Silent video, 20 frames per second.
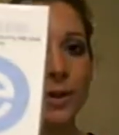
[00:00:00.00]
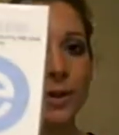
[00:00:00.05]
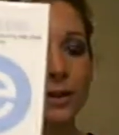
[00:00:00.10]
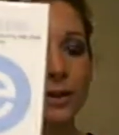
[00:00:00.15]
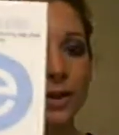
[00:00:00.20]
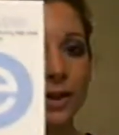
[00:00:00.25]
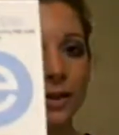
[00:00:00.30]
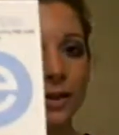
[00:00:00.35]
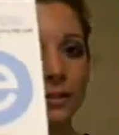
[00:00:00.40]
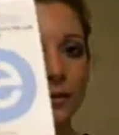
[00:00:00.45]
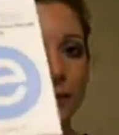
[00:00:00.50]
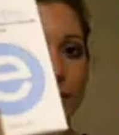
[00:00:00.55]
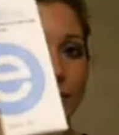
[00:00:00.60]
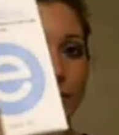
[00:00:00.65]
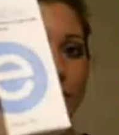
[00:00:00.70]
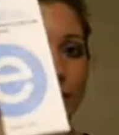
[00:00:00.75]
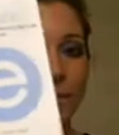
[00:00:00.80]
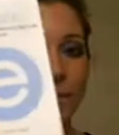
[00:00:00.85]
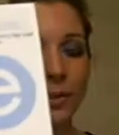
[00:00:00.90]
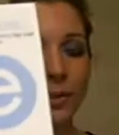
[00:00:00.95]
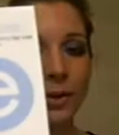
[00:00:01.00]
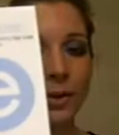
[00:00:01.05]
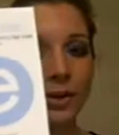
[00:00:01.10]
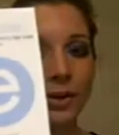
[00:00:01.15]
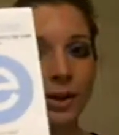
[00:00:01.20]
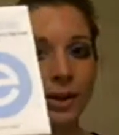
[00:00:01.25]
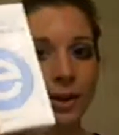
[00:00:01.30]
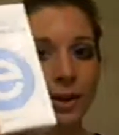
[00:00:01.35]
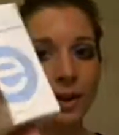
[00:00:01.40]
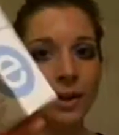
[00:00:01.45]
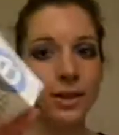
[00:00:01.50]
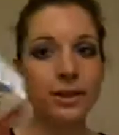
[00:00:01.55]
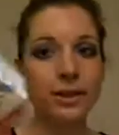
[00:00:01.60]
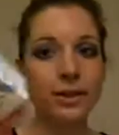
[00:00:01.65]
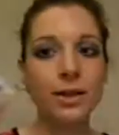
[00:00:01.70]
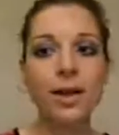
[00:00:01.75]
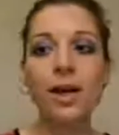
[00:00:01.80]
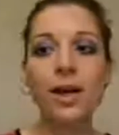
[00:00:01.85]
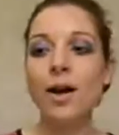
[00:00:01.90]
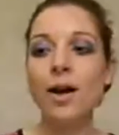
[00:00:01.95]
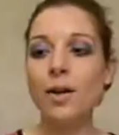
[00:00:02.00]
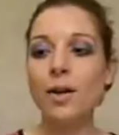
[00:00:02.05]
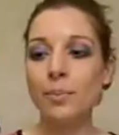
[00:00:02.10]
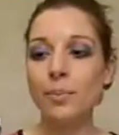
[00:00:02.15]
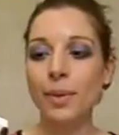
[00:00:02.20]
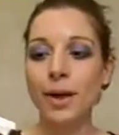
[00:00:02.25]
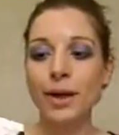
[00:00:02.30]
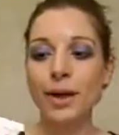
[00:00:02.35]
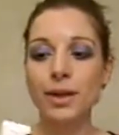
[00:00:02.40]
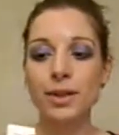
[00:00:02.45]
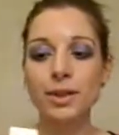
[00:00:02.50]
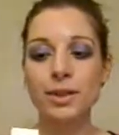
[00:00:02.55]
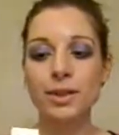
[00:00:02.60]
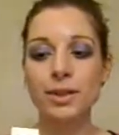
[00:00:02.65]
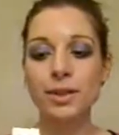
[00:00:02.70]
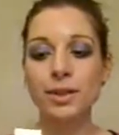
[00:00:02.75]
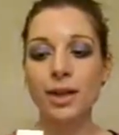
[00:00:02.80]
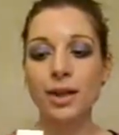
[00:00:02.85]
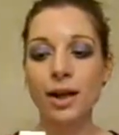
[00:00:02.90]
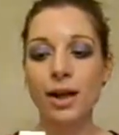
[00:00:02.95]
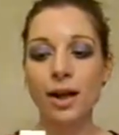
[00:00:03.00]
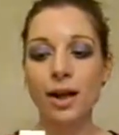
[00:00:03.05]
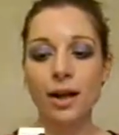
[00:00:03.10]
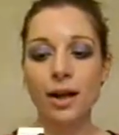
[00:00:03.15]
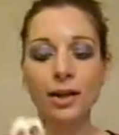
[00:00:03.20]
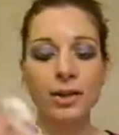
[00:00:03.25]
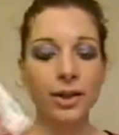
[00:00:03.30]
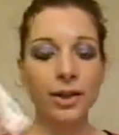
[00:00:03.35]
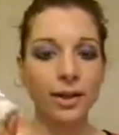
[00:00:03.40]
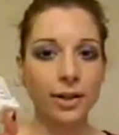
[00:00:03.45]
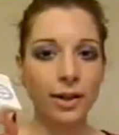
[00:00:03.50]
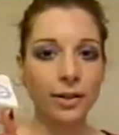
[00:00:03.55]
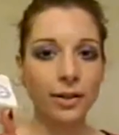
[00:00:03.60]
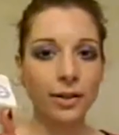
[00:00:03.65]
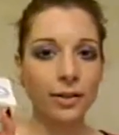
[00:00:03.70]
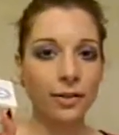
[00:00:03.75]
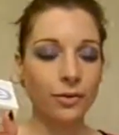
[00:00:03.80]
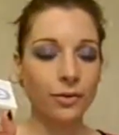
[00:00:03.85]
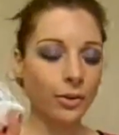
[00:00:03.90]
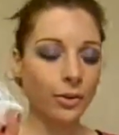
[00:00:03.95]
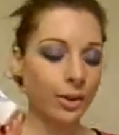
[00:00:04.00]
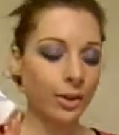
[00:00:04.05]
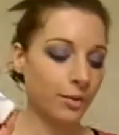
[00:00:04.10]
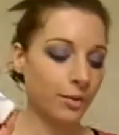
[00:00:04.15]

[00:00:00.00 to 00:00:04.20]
to have sunblock in it, but I don't like this one as